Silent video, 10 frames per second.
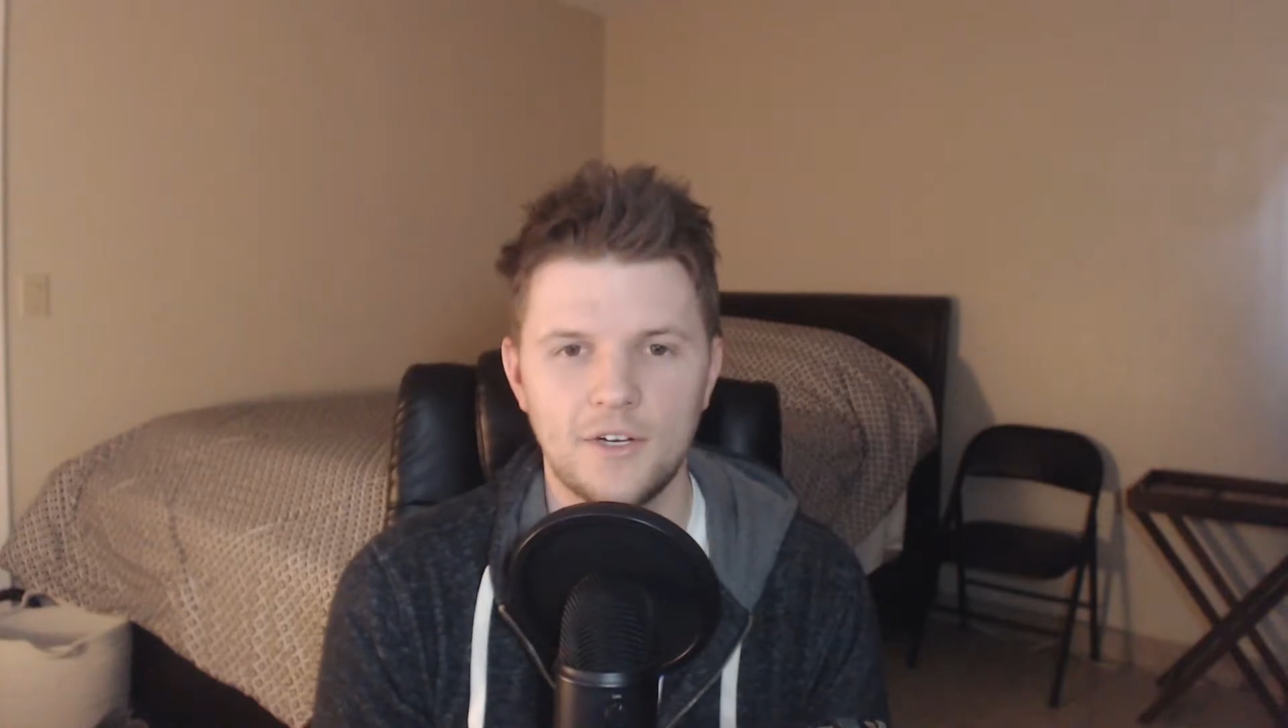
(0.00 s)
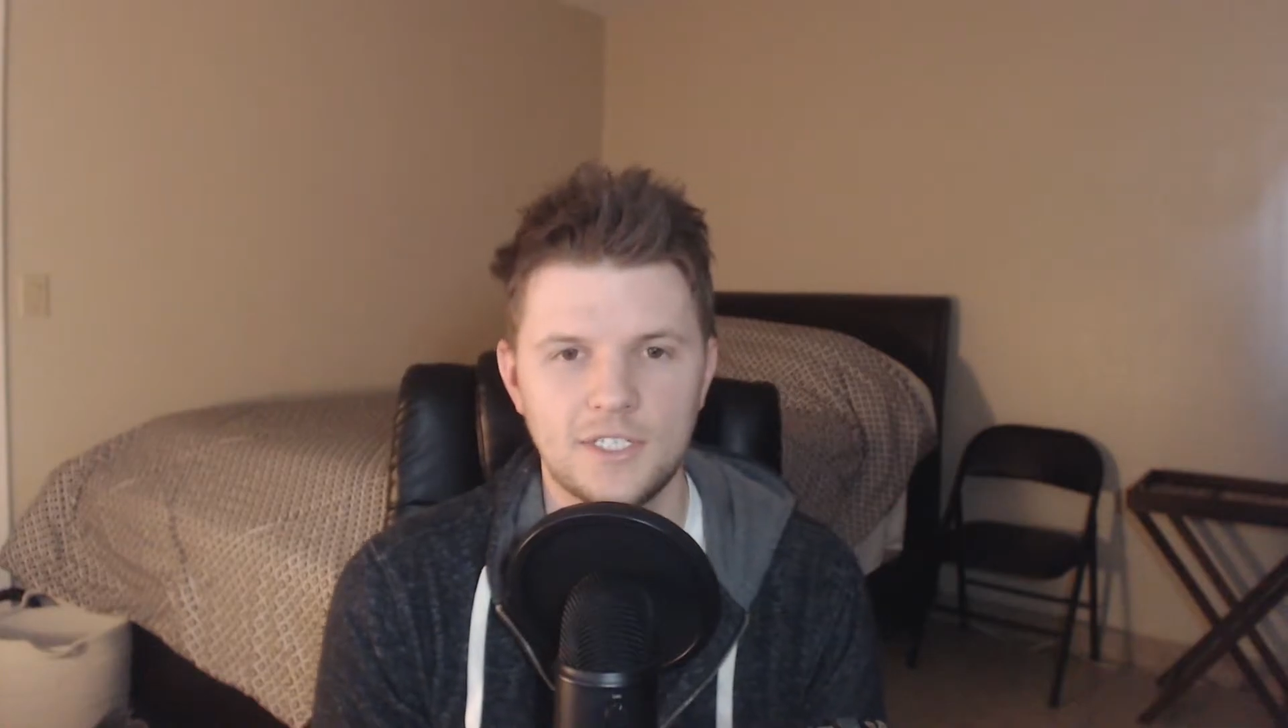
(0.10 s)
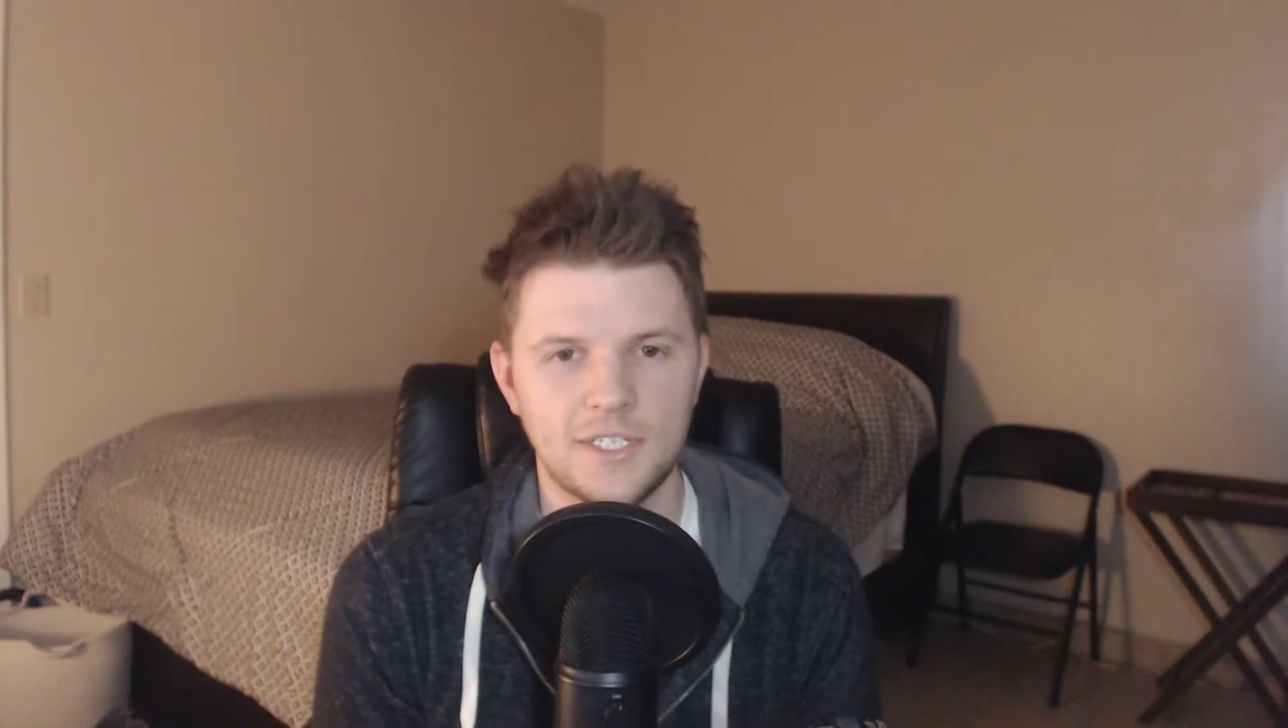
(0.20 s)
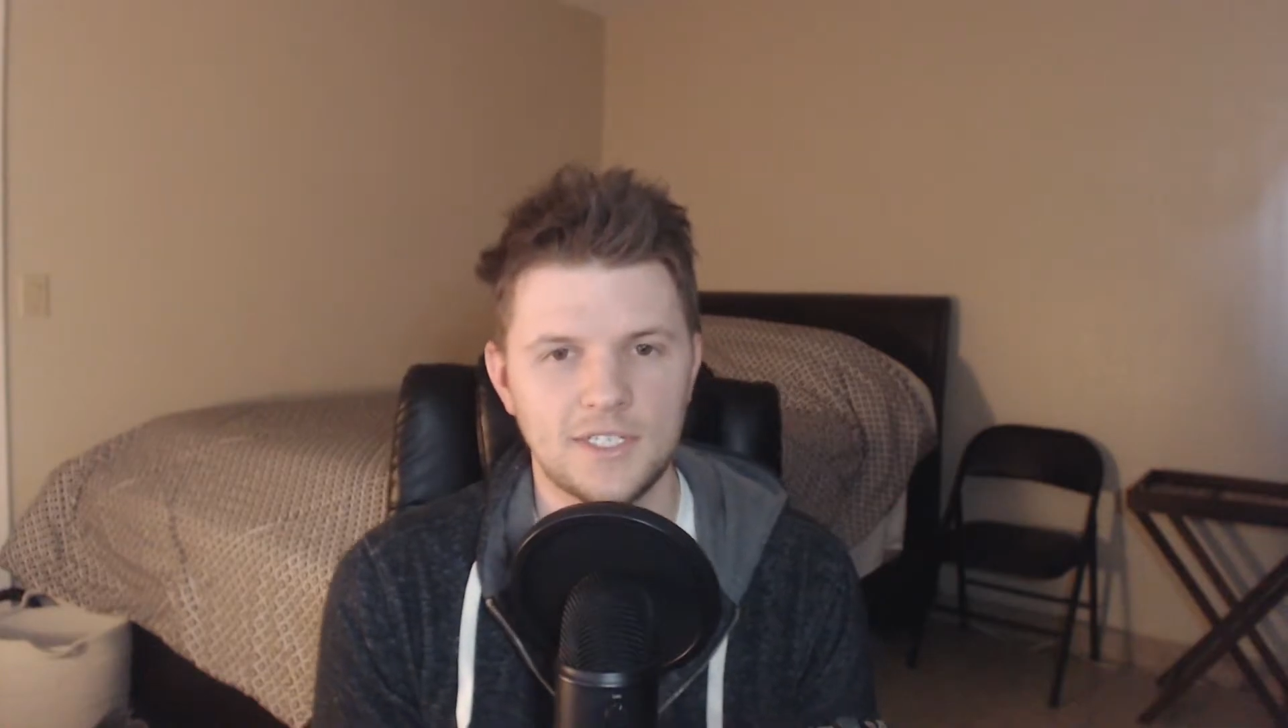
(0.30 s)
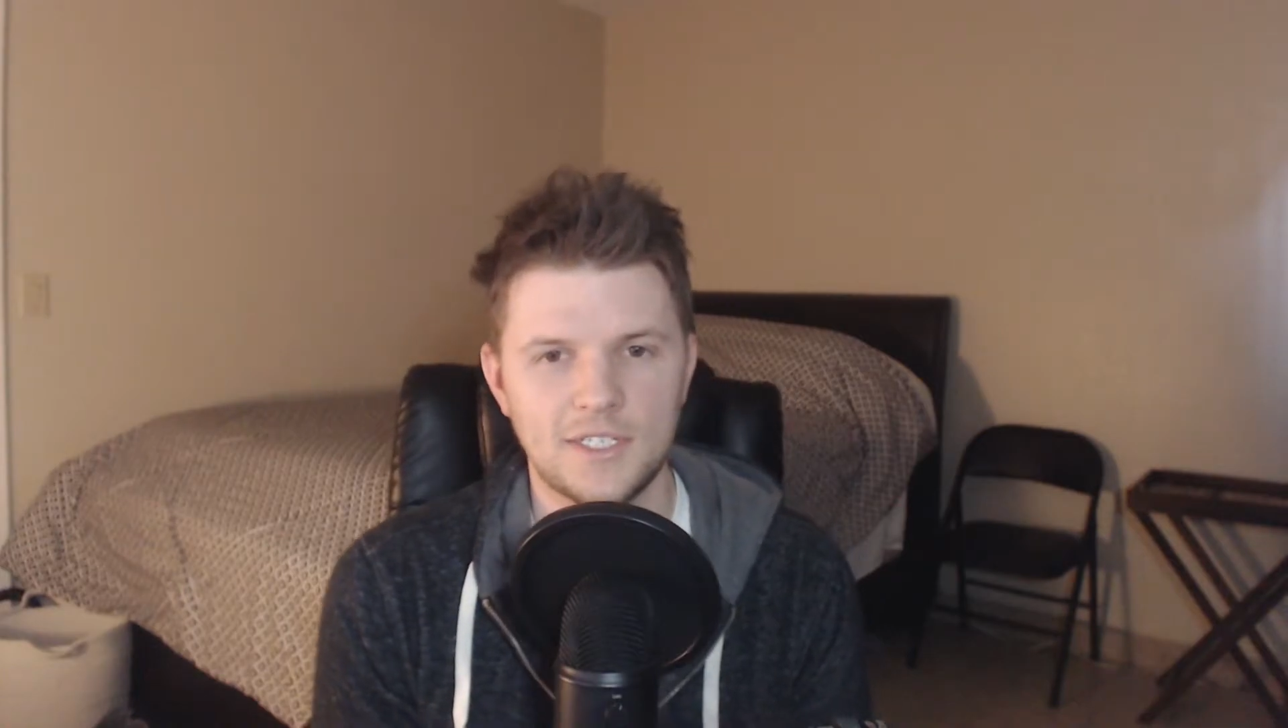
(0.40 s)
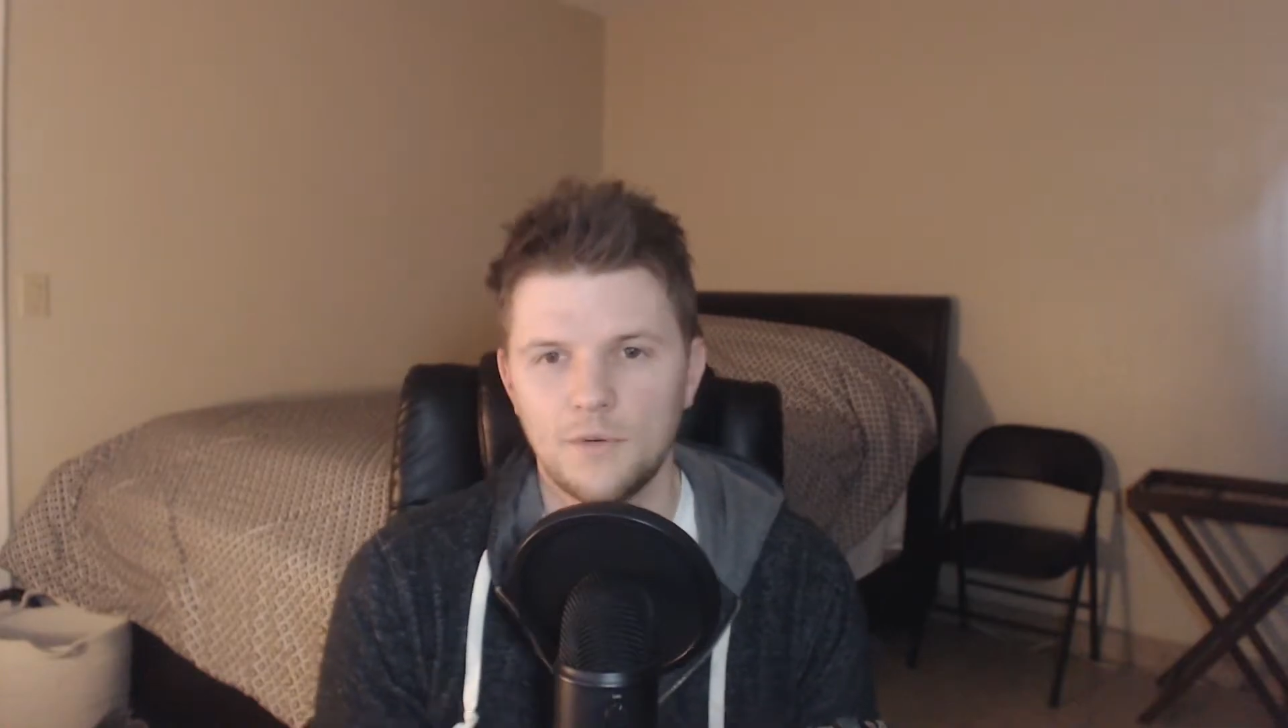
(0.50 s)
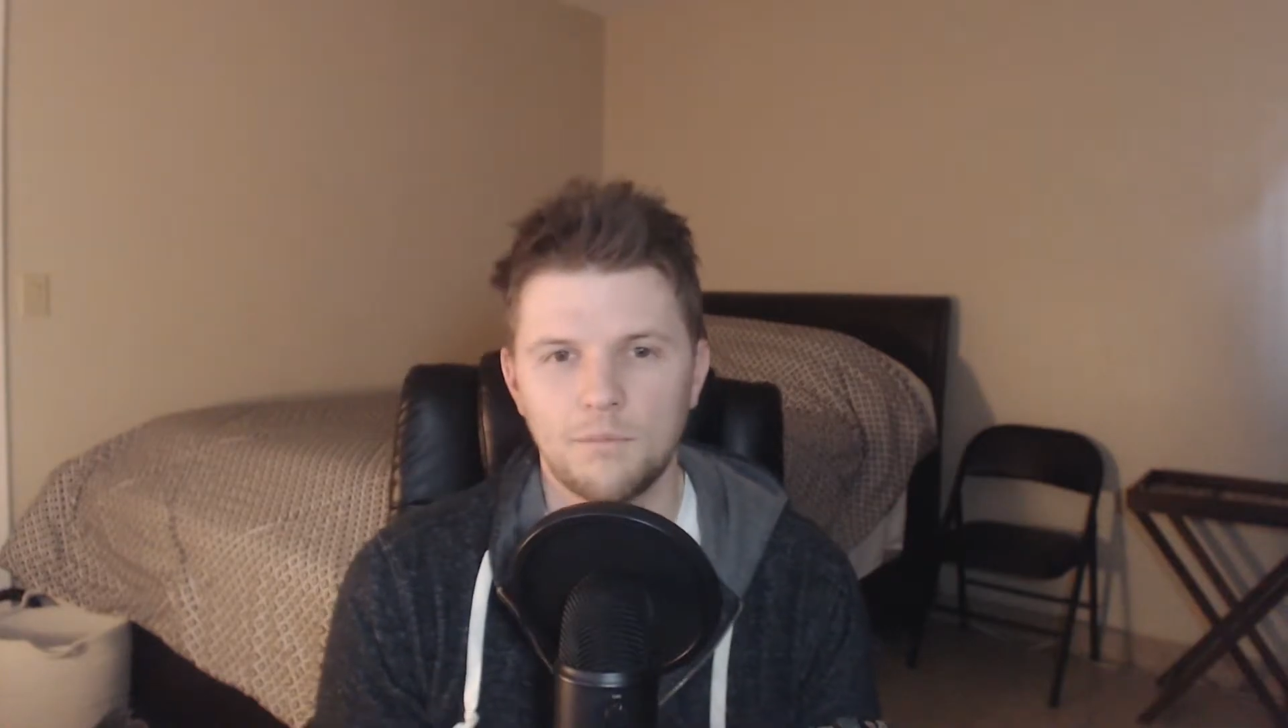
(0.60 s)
sunset,